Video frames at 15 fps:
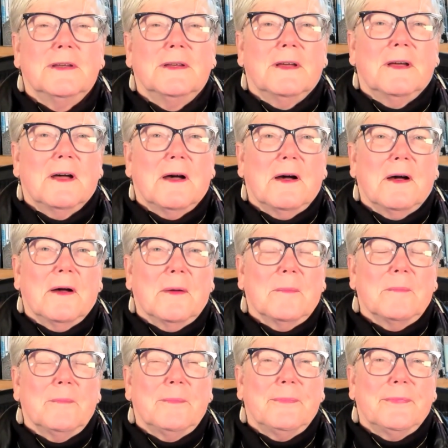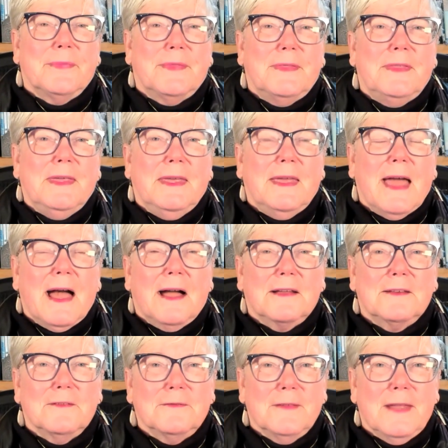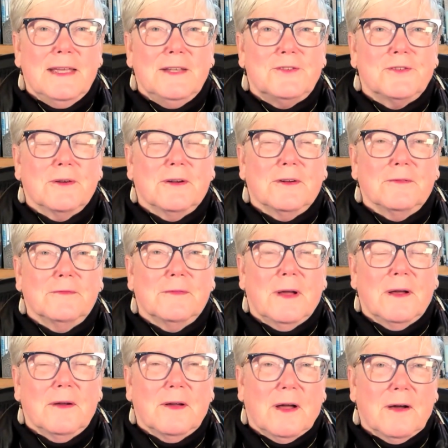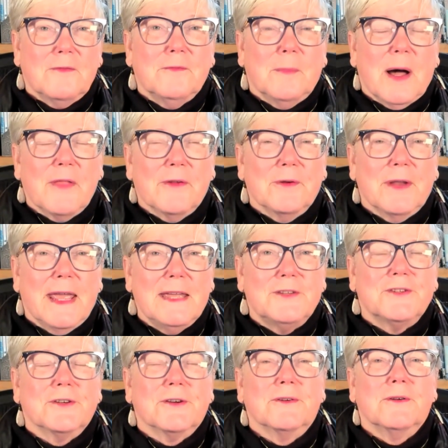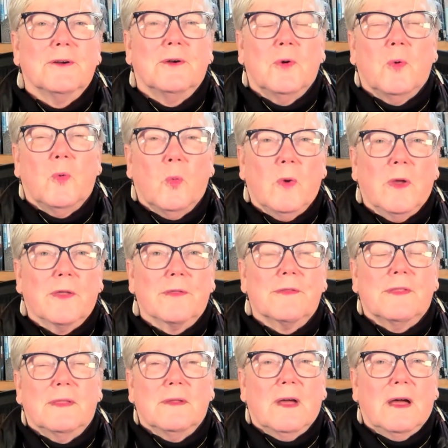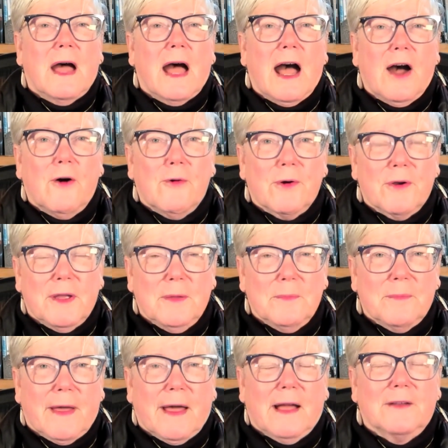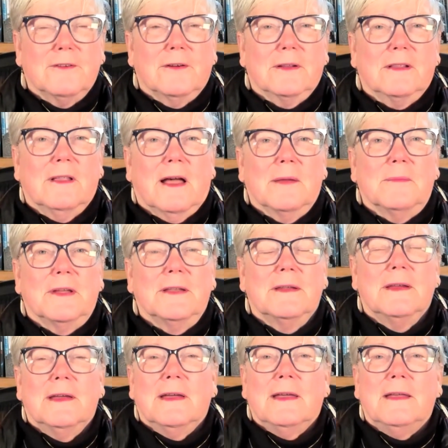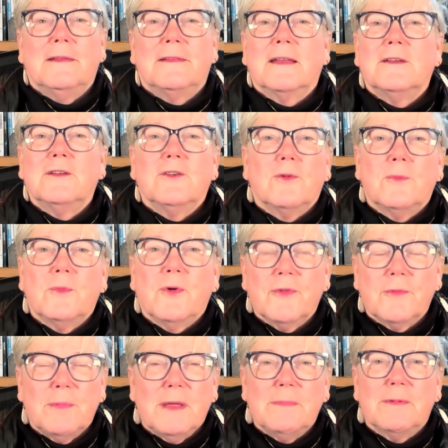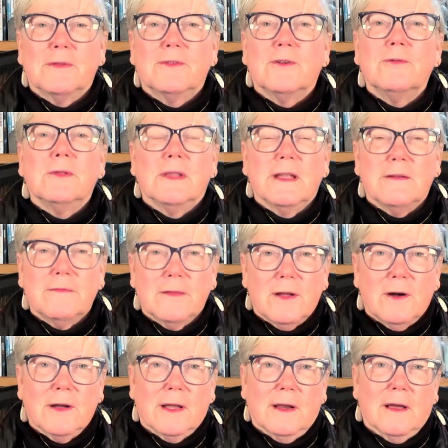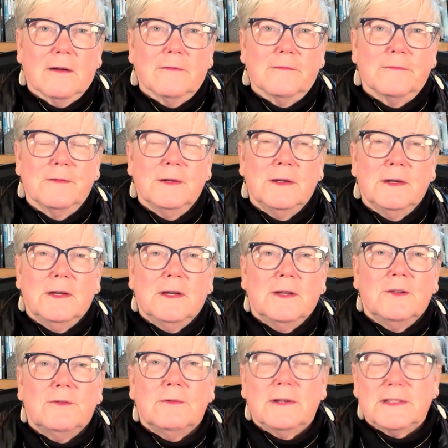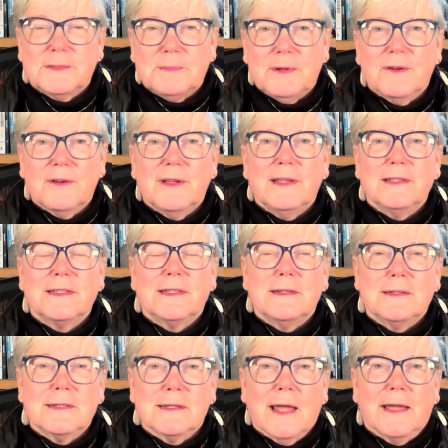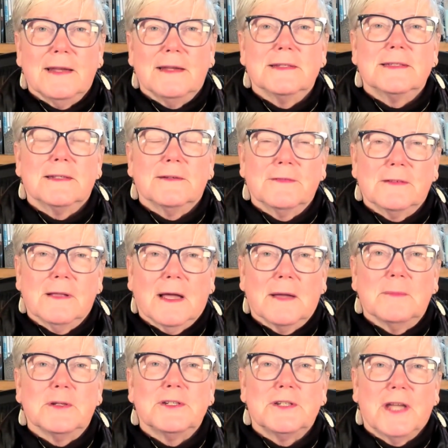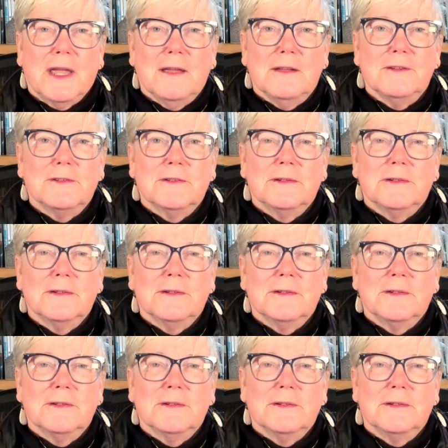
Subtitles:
the active nature of Mother Nature with our impact on climate. He said, most people don't live long enough to experience the slightest of climate change.